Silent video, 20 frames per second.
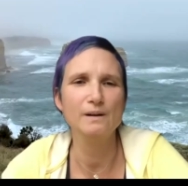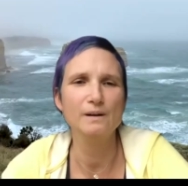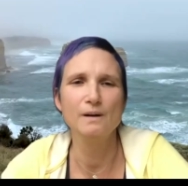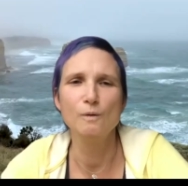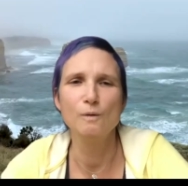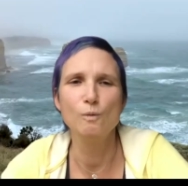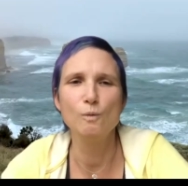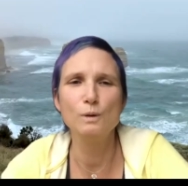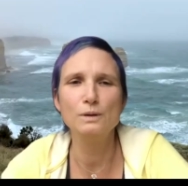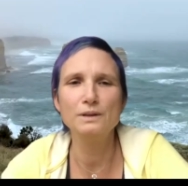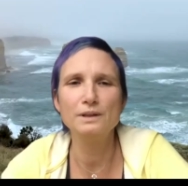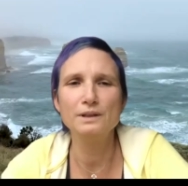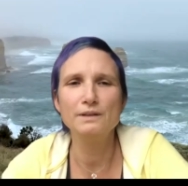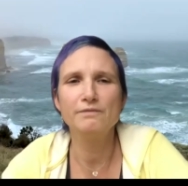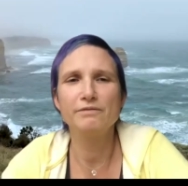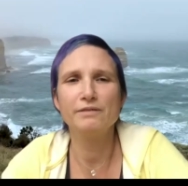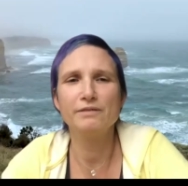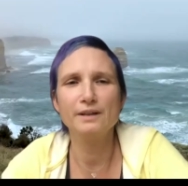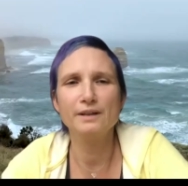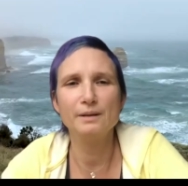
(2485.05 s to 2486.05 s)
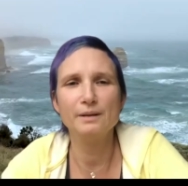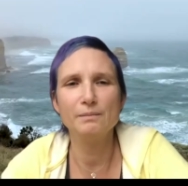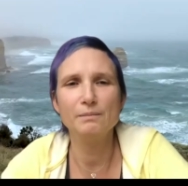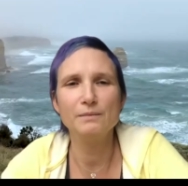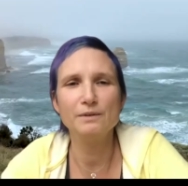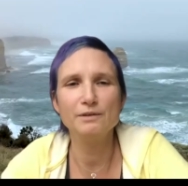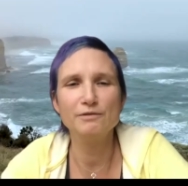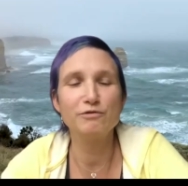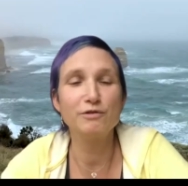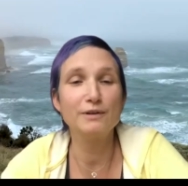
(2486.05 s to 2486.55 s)
What if I am
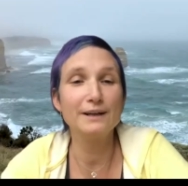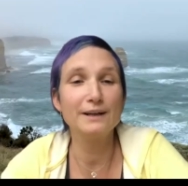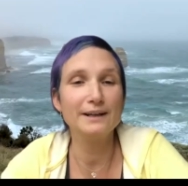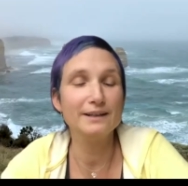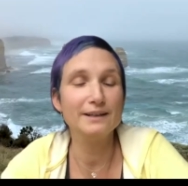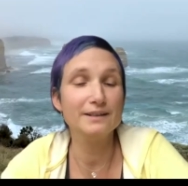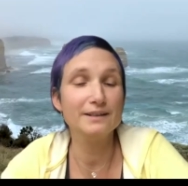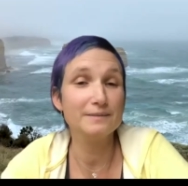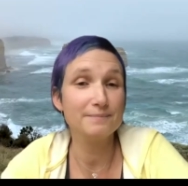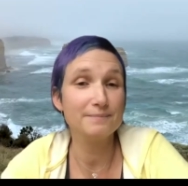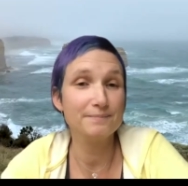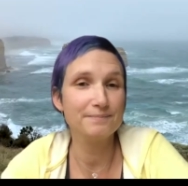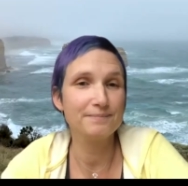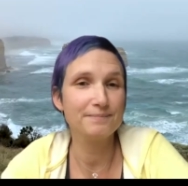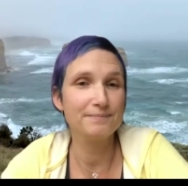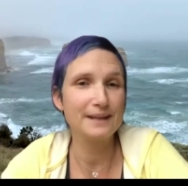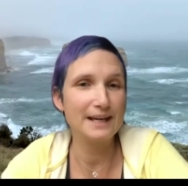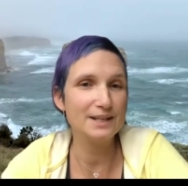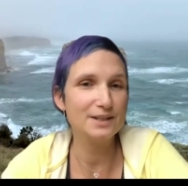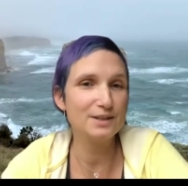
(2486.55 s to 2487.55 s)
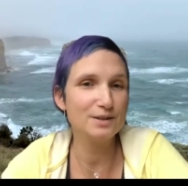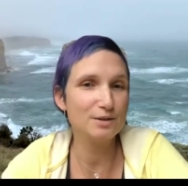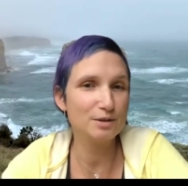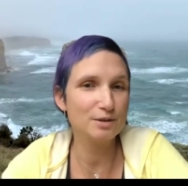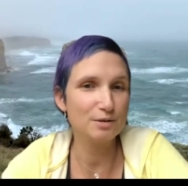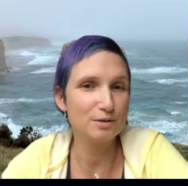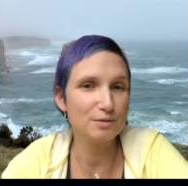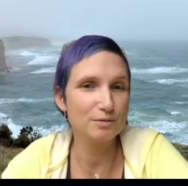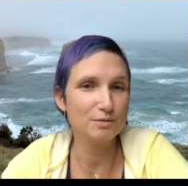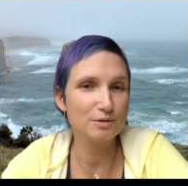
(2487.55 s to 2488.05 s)
afraid, as a
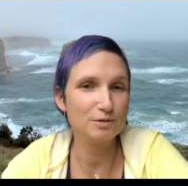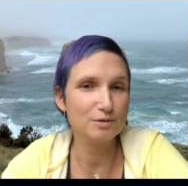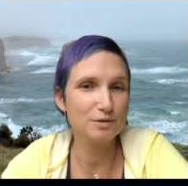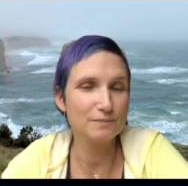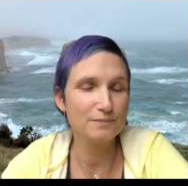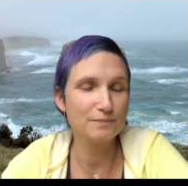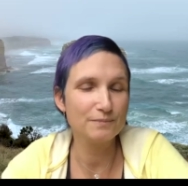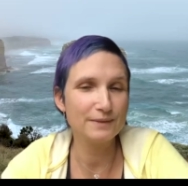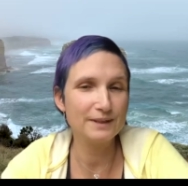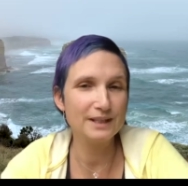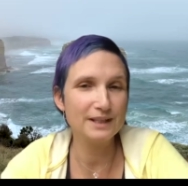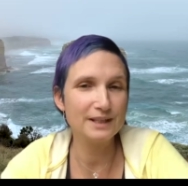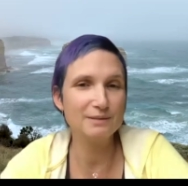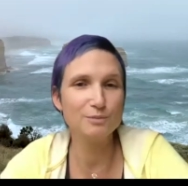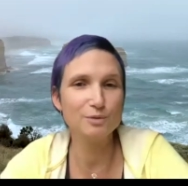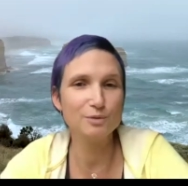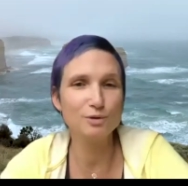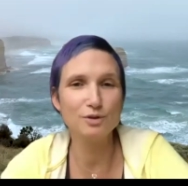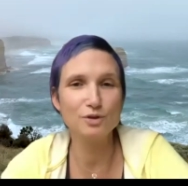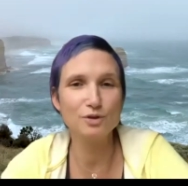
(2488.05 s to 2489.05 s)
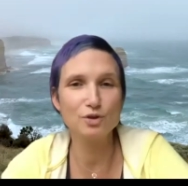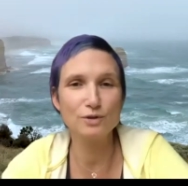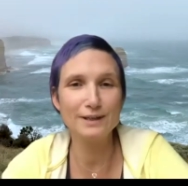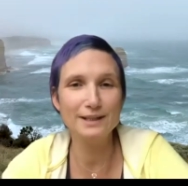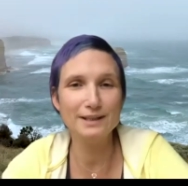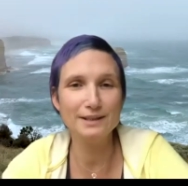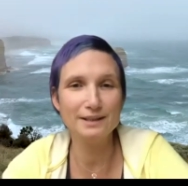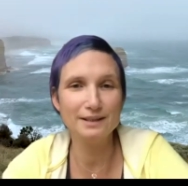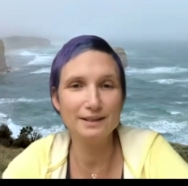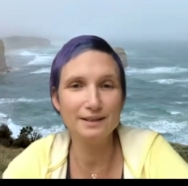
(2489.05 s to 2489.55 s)
coach, that more
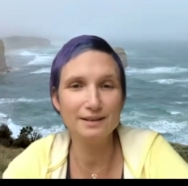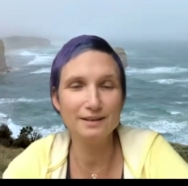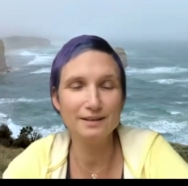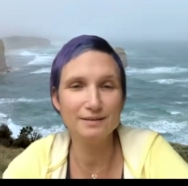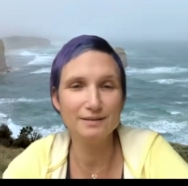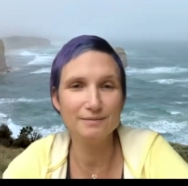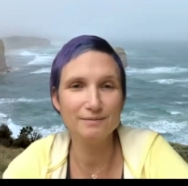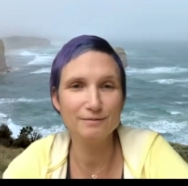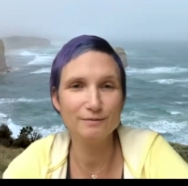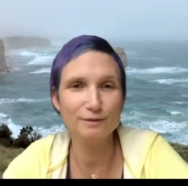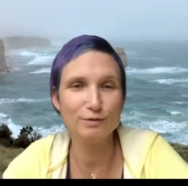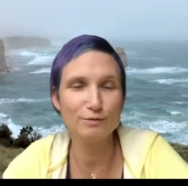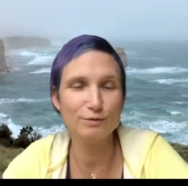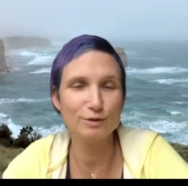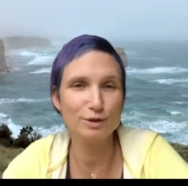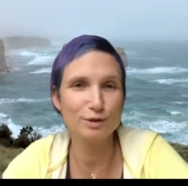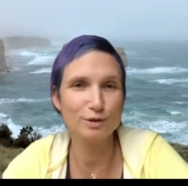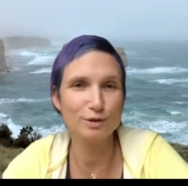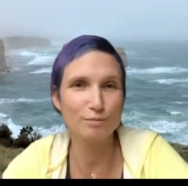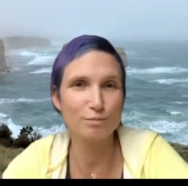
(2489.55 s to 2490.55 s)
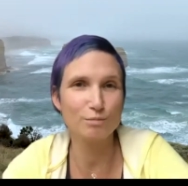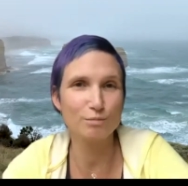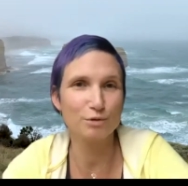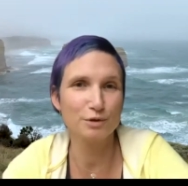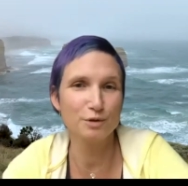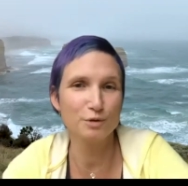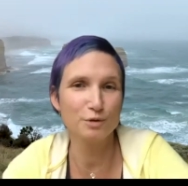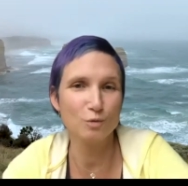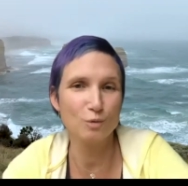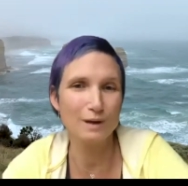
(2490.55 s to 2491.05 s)
training, which was your point
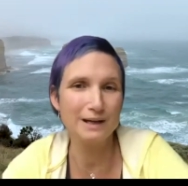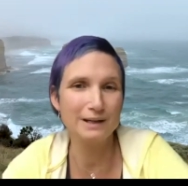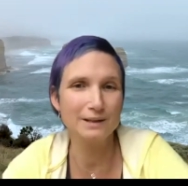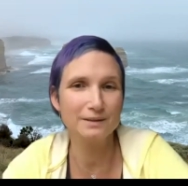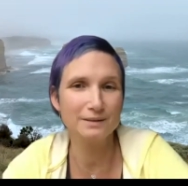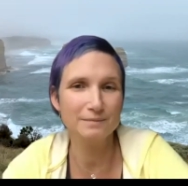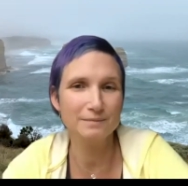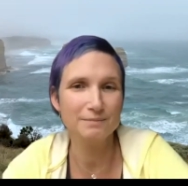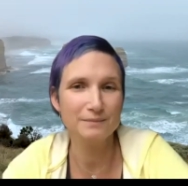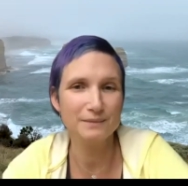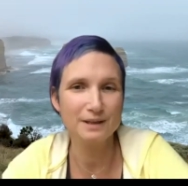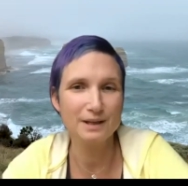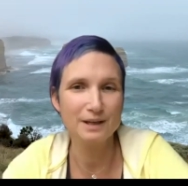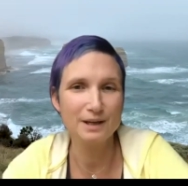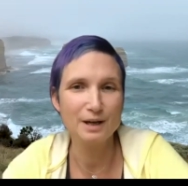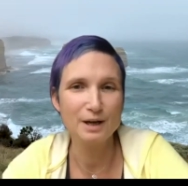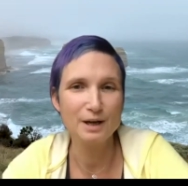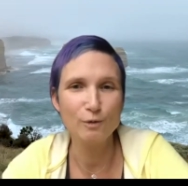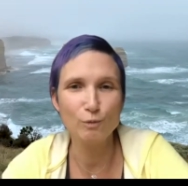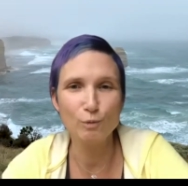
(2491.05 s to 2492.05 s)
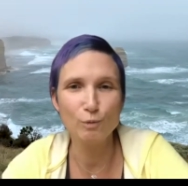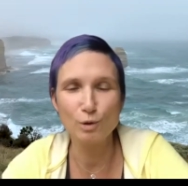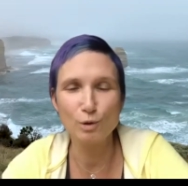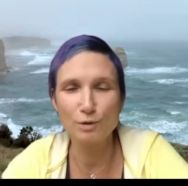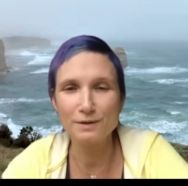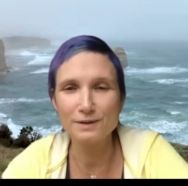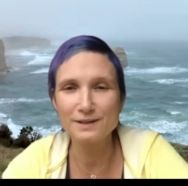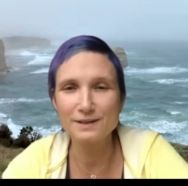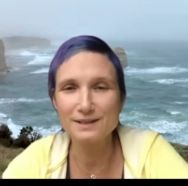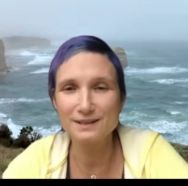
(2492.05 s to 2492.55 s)
1,
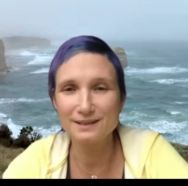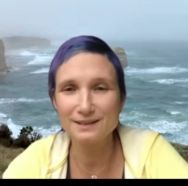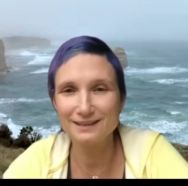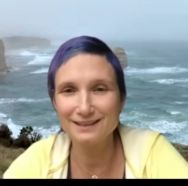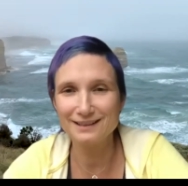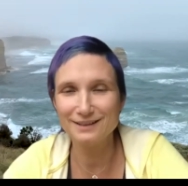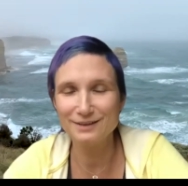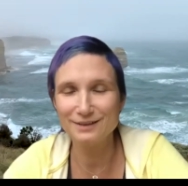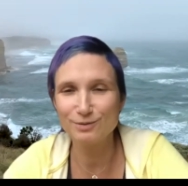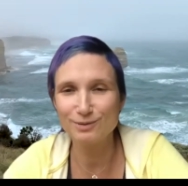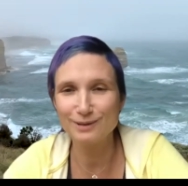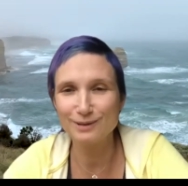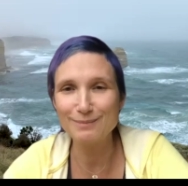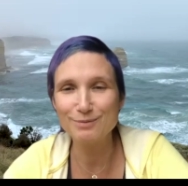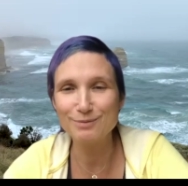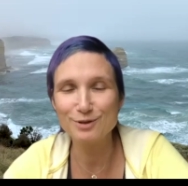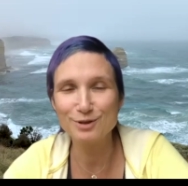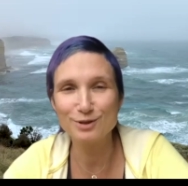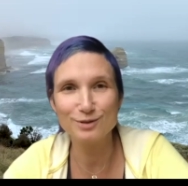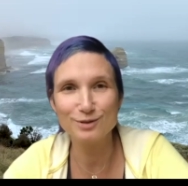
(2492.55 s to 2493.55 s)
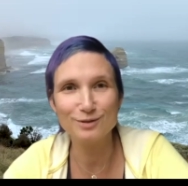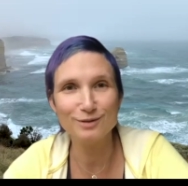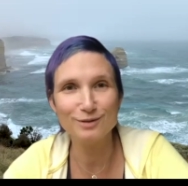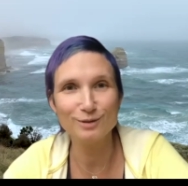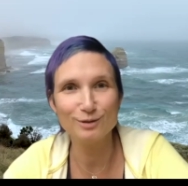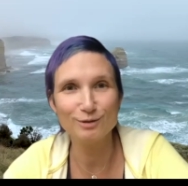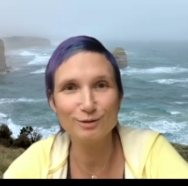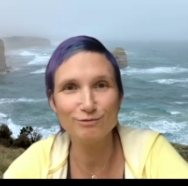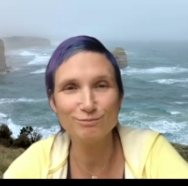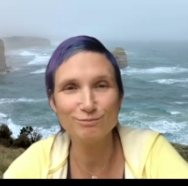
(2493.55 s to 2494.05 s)
works as an interruption
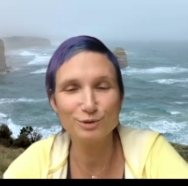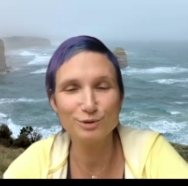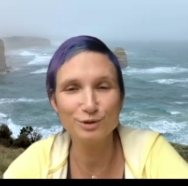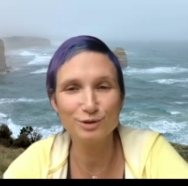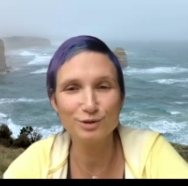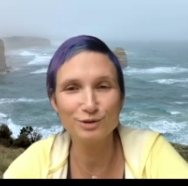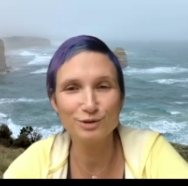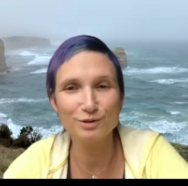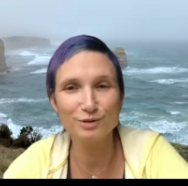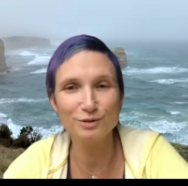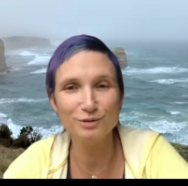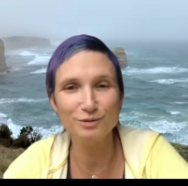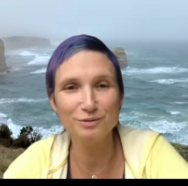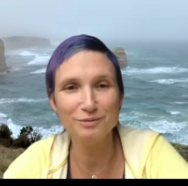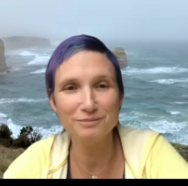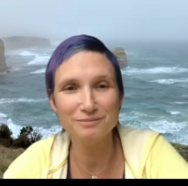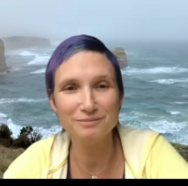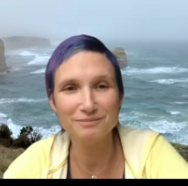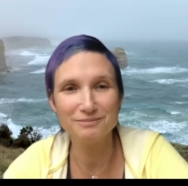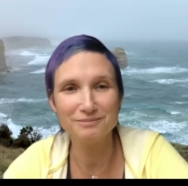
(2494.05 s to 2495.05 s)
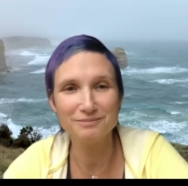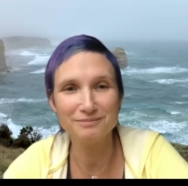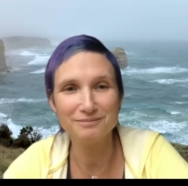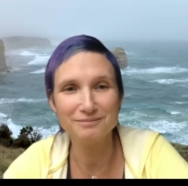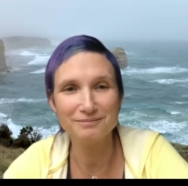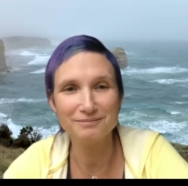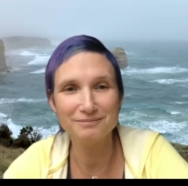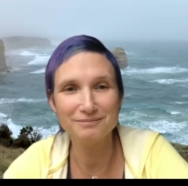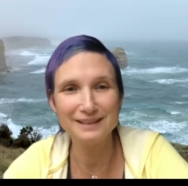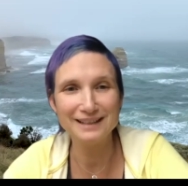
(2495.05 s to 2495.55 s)
of point 2?
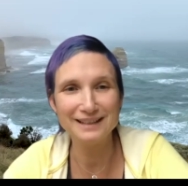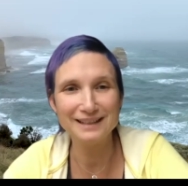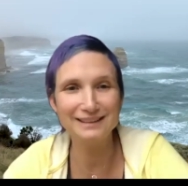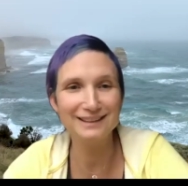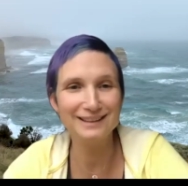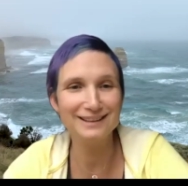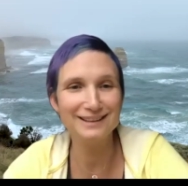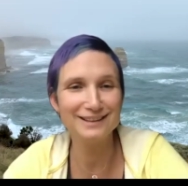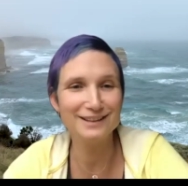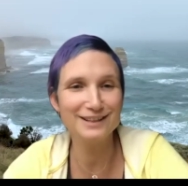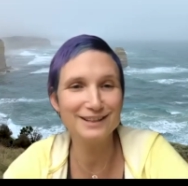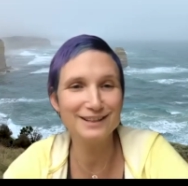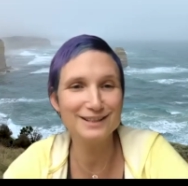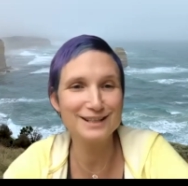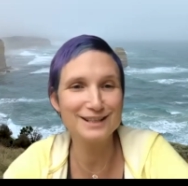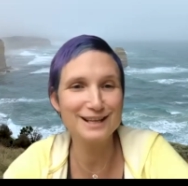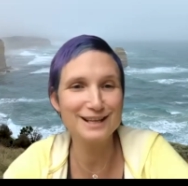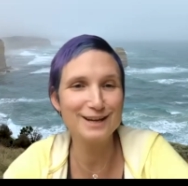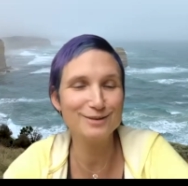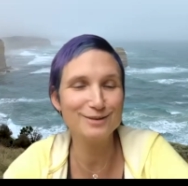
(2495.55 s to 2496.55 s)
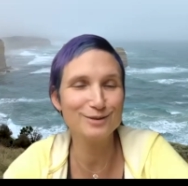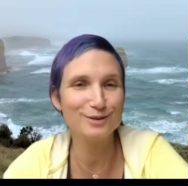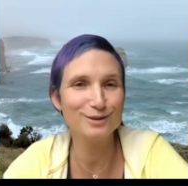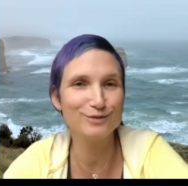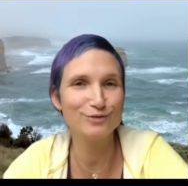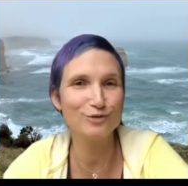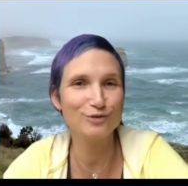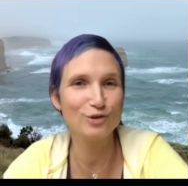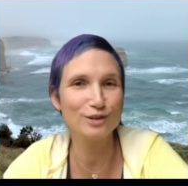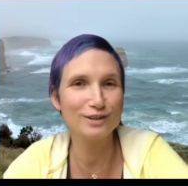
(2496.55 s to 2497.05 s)
Any ideas how to
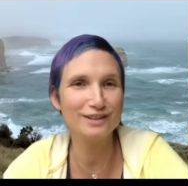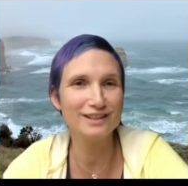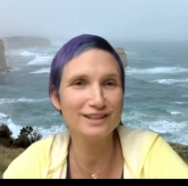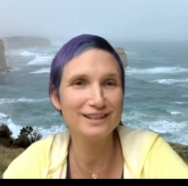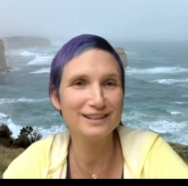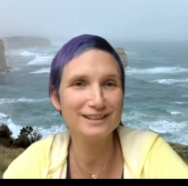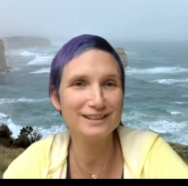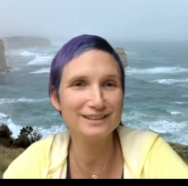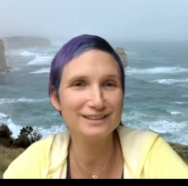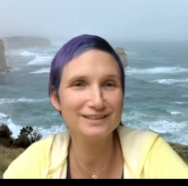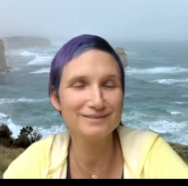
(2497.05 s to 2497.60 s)
avoid that?